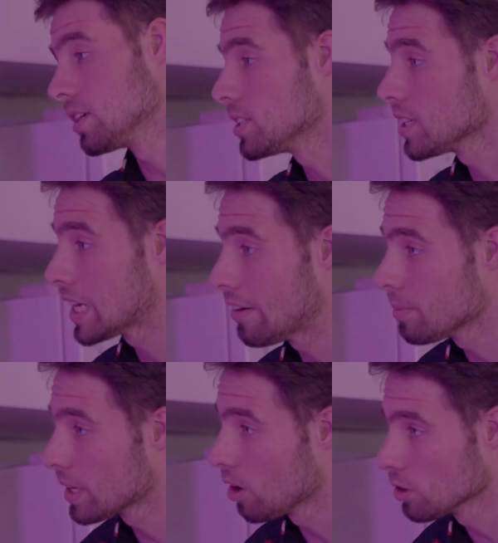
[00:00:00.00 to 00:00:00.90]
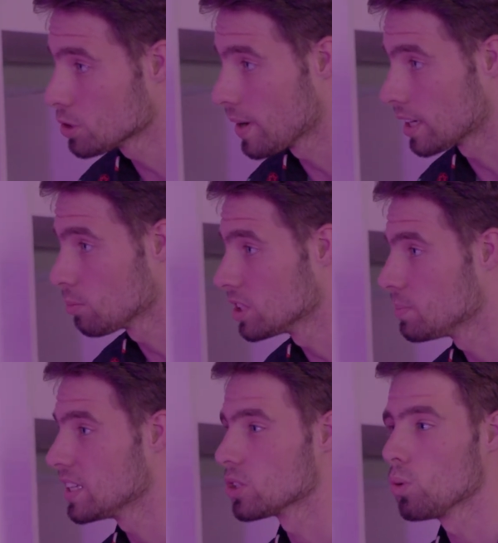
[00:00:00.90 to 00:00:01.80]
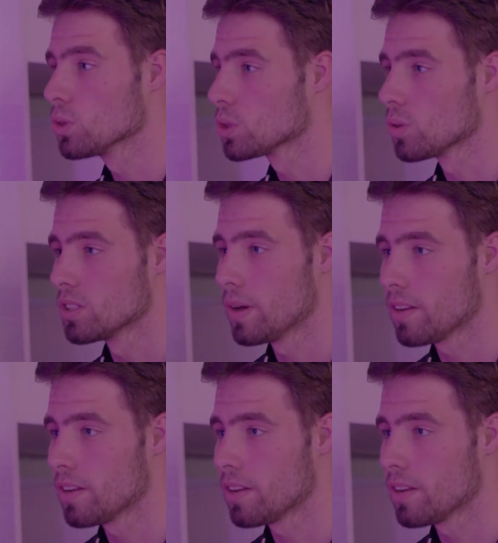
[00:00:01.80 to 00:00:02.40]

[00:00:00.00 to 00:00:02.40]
This is a government contract which means all sorts of